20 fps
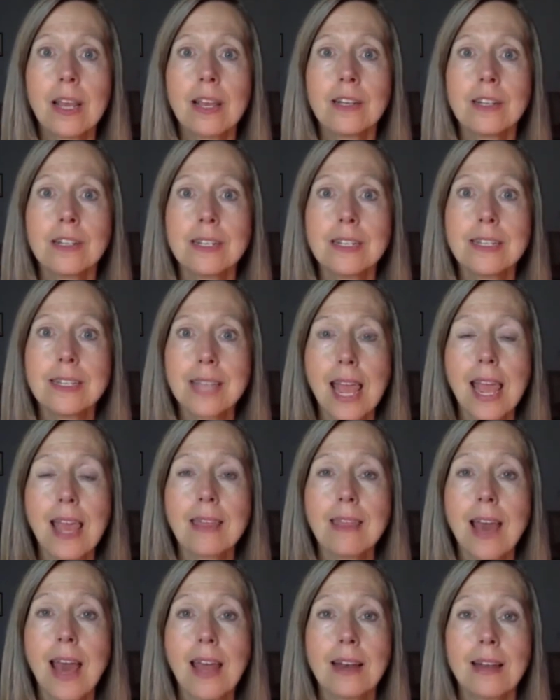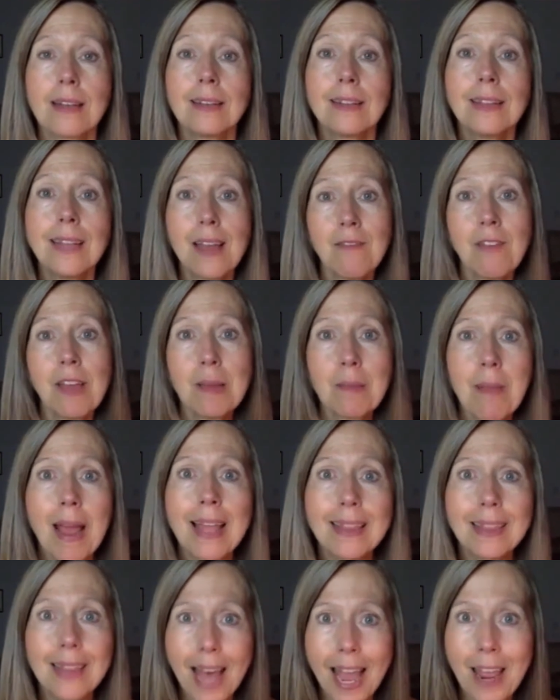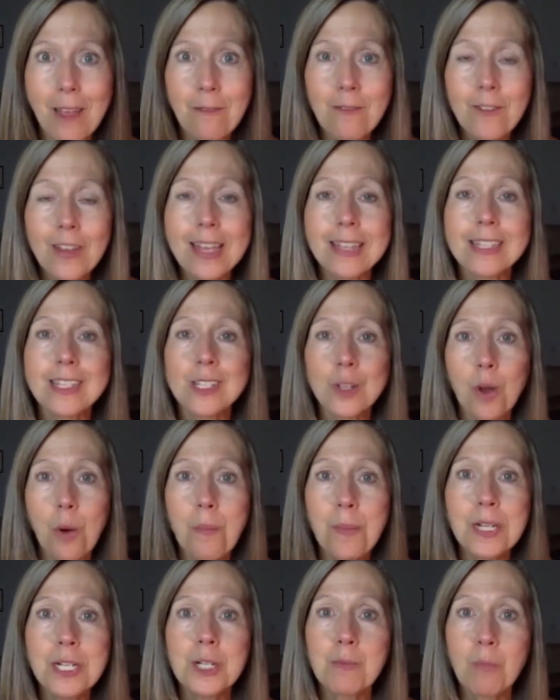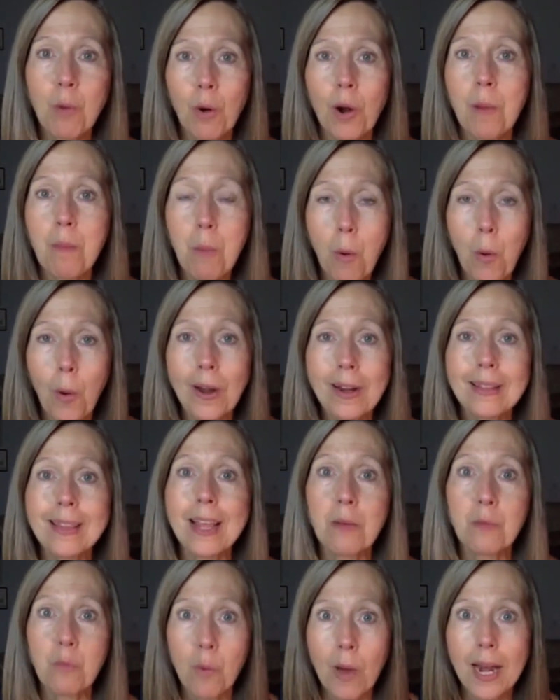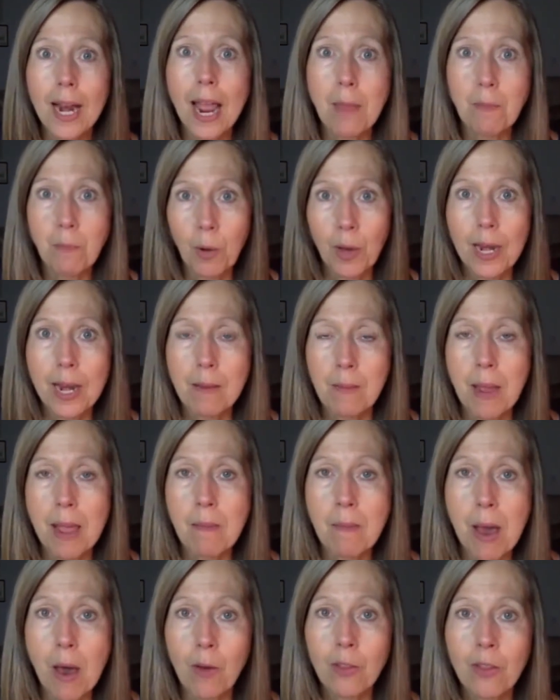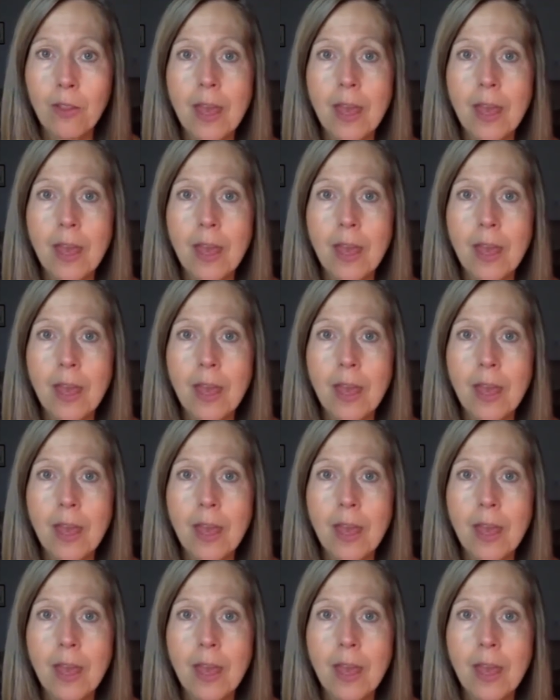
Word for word: to say that living my life is so much more important than what I put in my mouth.